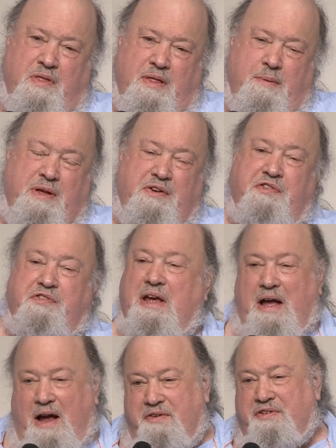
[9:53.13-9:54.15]
let me just
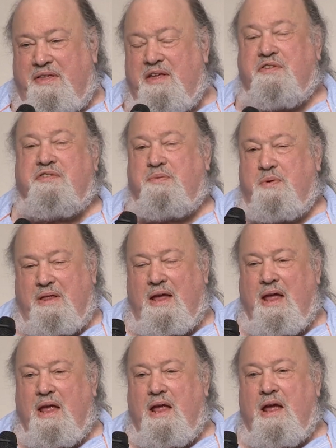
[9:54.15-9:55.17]
say, I can say this,
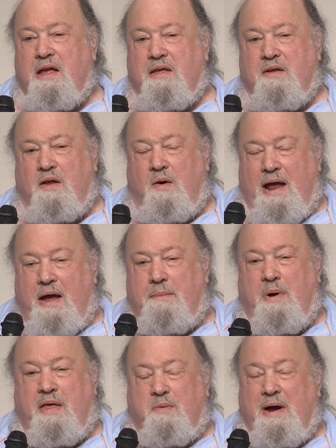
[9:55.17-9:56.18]

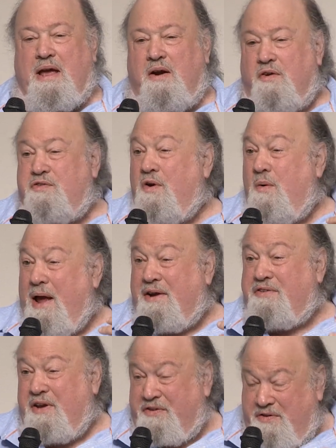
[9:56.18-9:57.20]
by the way, and also
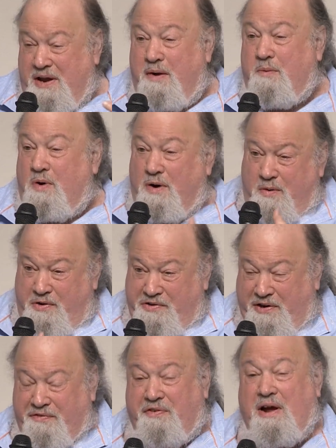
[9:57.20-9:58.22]
XX Network,
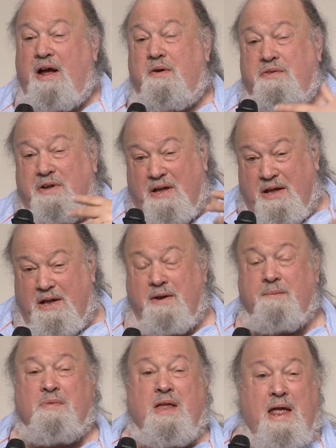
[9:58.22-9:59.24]
which I
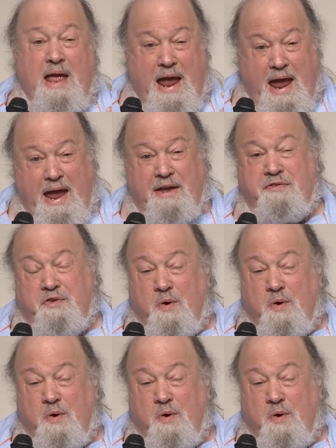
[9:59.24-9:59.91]
founded, is